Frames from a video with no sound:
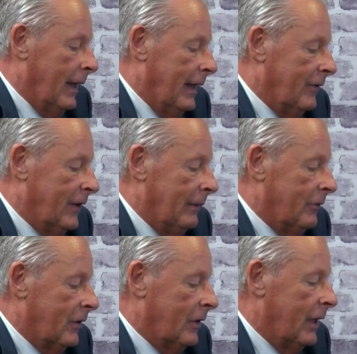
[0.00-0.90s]
It seems
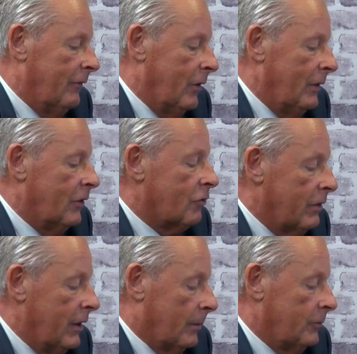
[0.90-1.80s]
that I have only
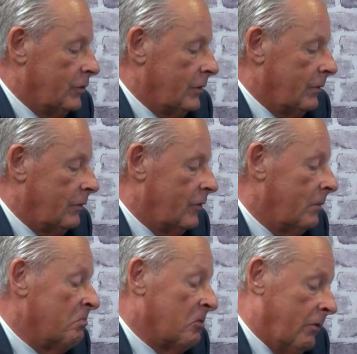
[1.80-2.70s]
3 options:
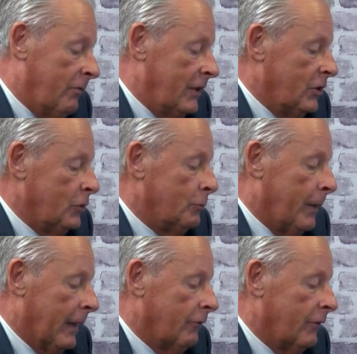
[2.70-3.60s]
conventional
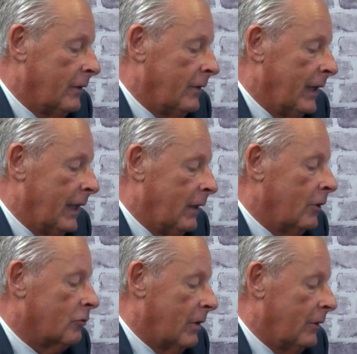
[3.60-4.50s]
bank funding,
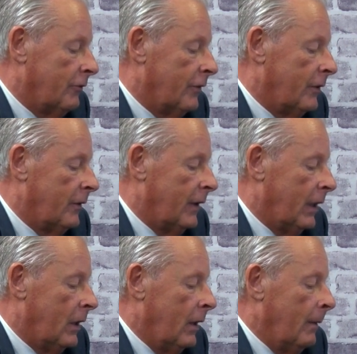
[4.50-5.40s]
crowdfunding
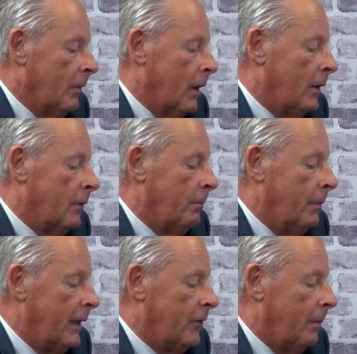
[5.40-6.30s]
and
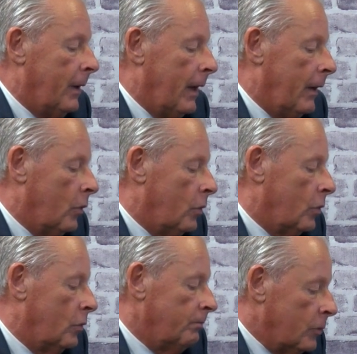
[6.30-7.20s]
peer-to-peer
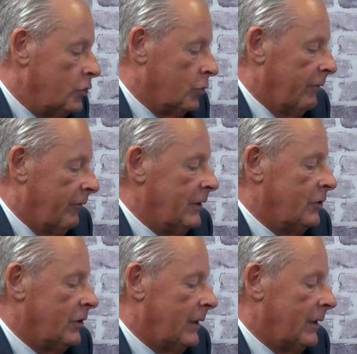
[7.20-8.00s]
or joint venture